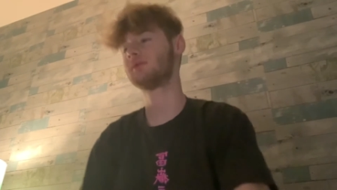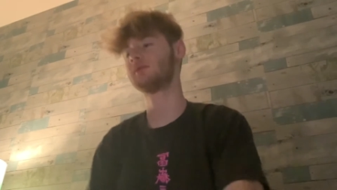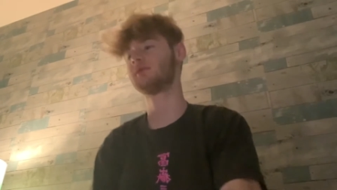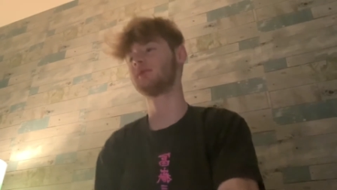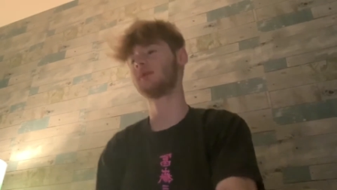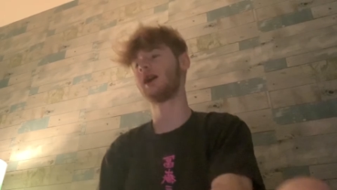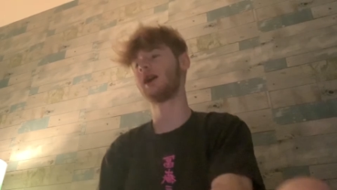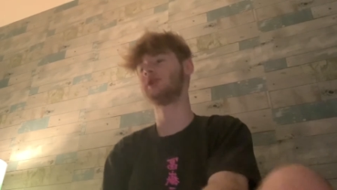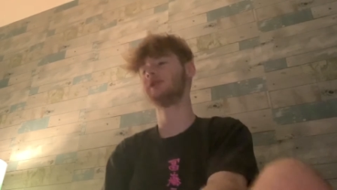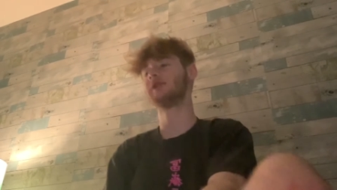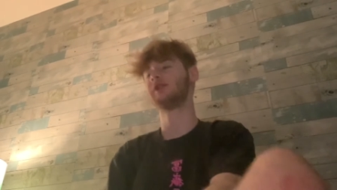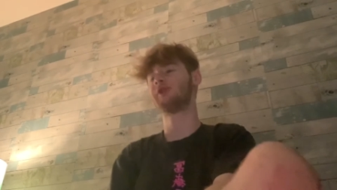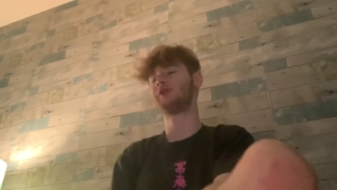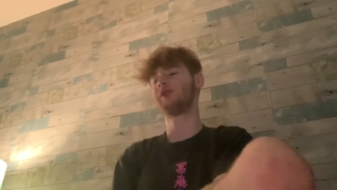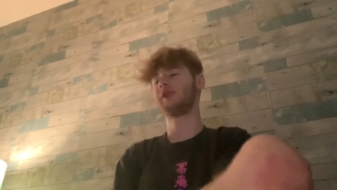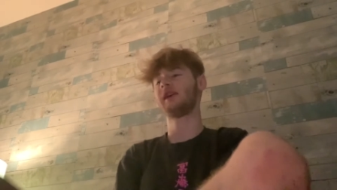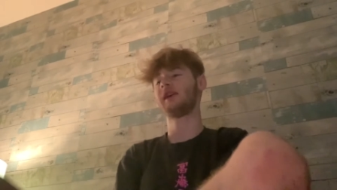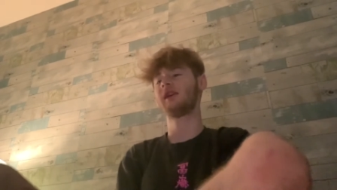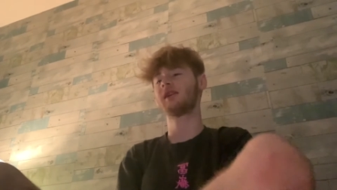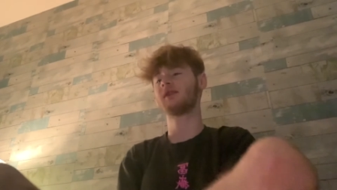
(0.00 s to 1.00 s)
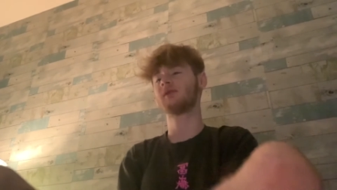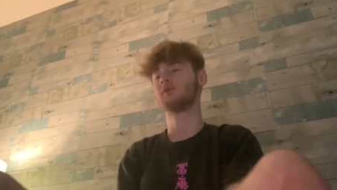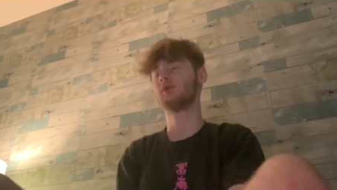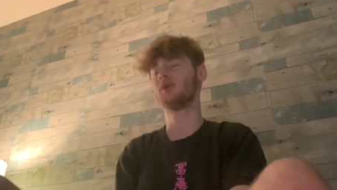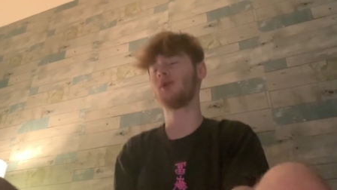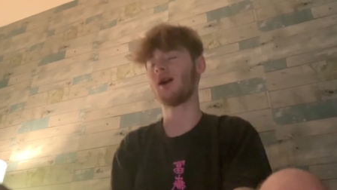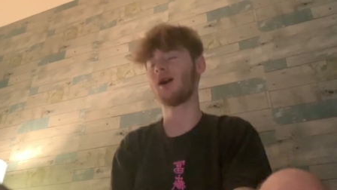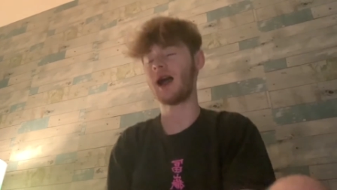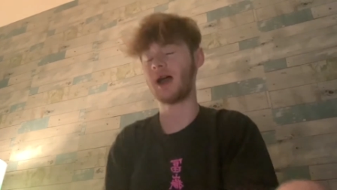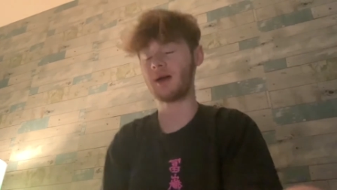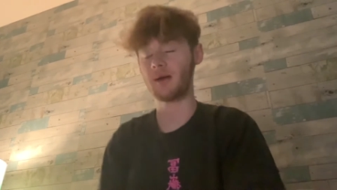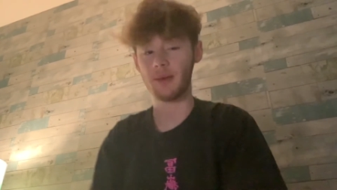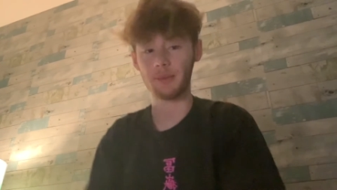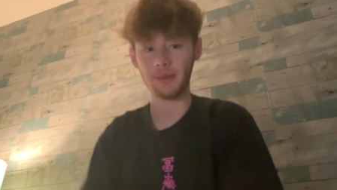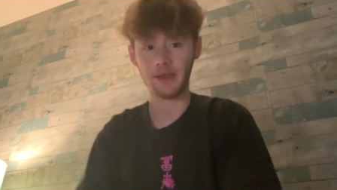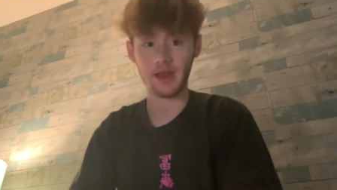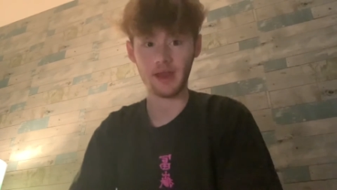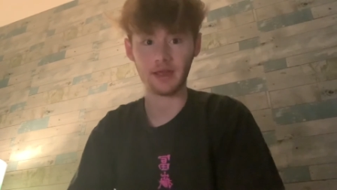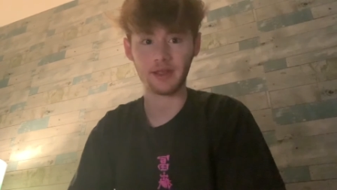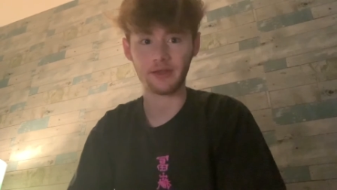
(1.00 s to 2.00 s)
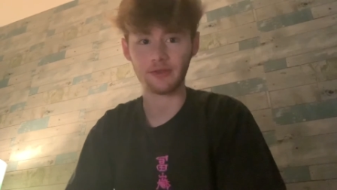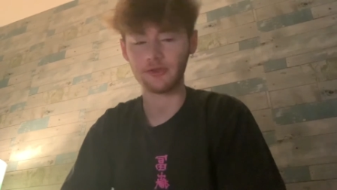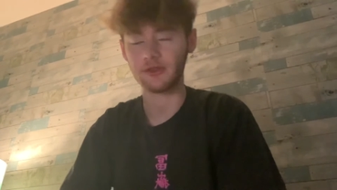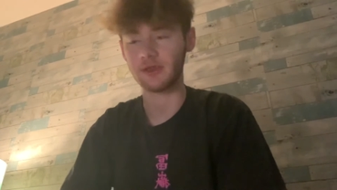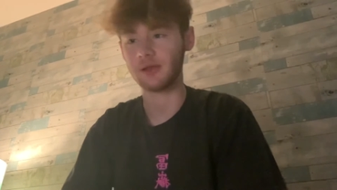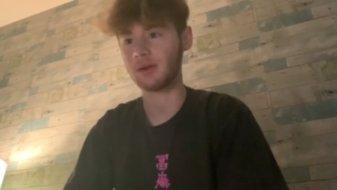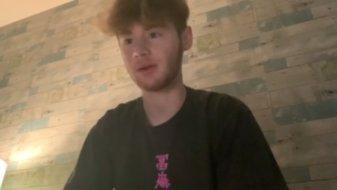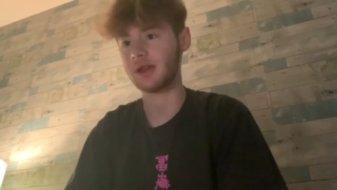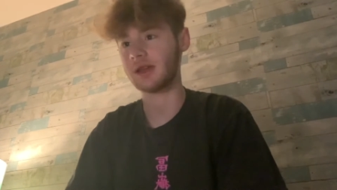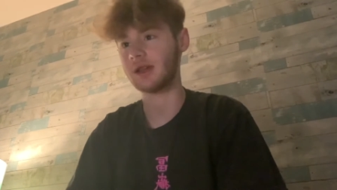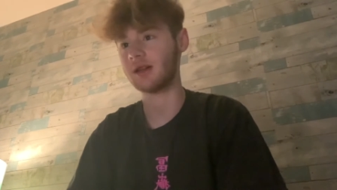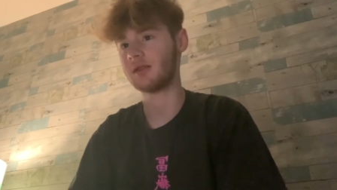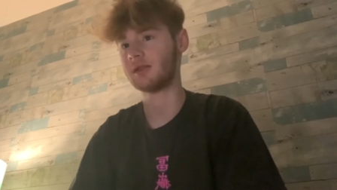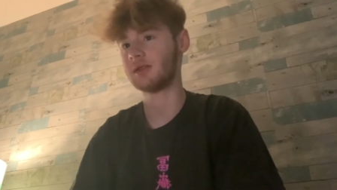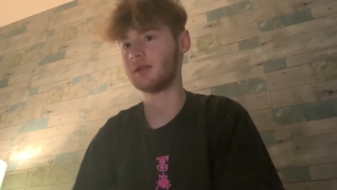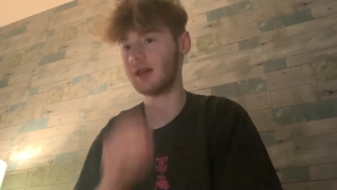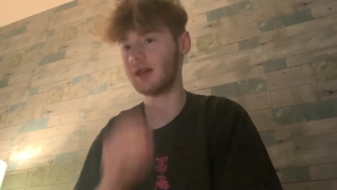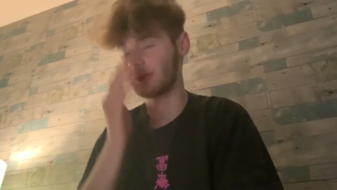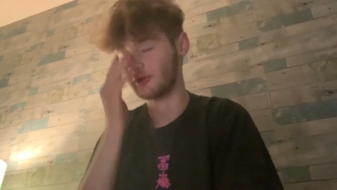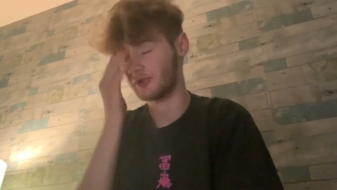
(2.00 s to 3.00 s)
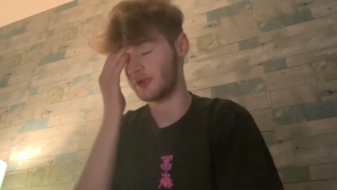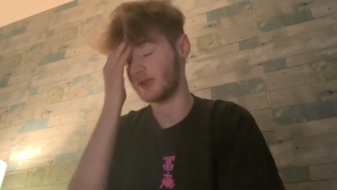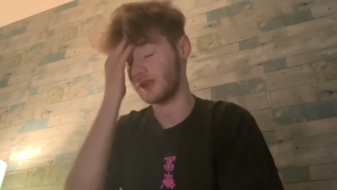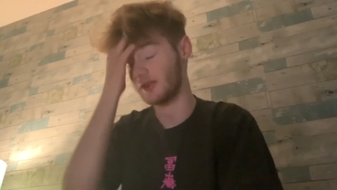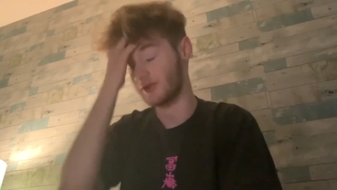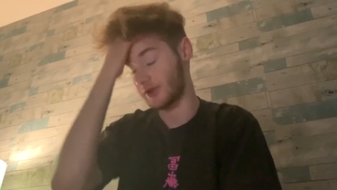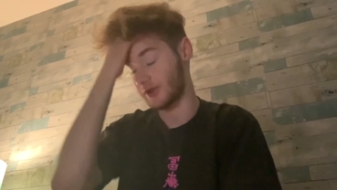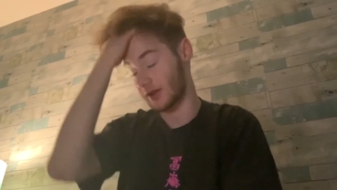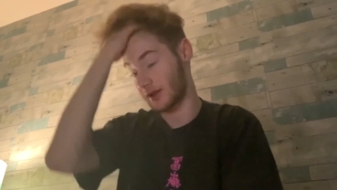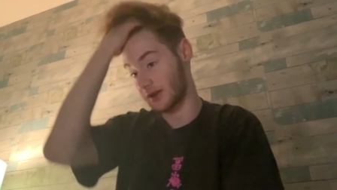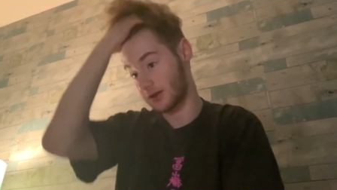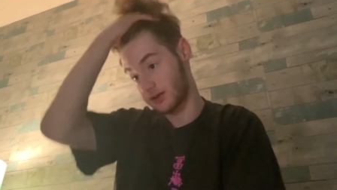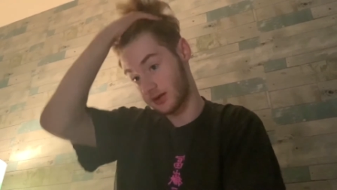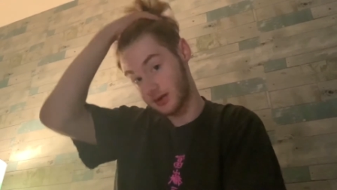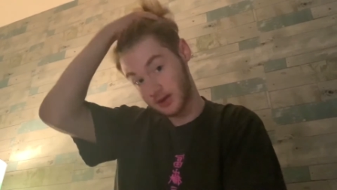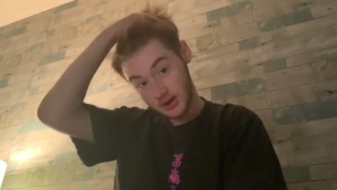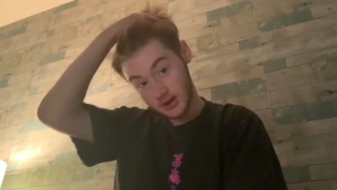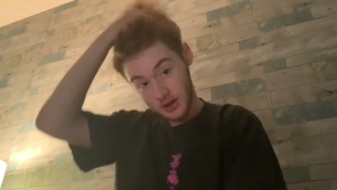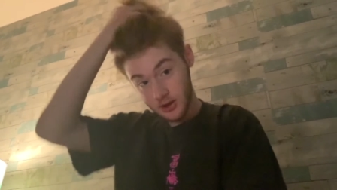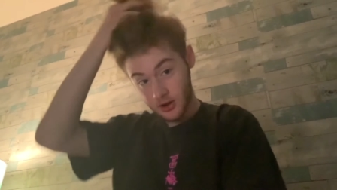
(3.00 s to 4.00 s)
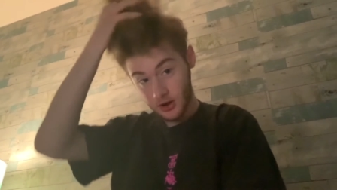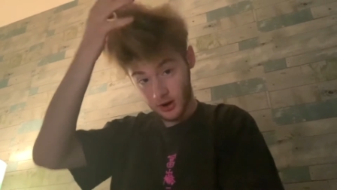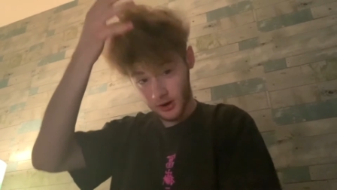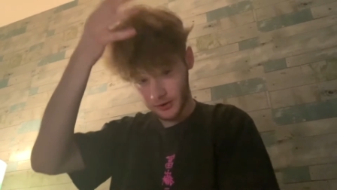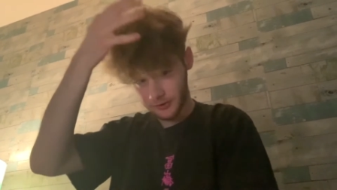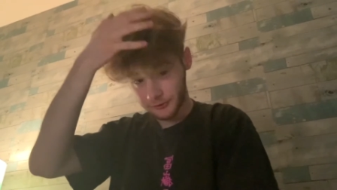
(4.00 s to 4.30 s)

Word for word: As you can see, well, I, I mean, I can see right now, you guys will see in a second on a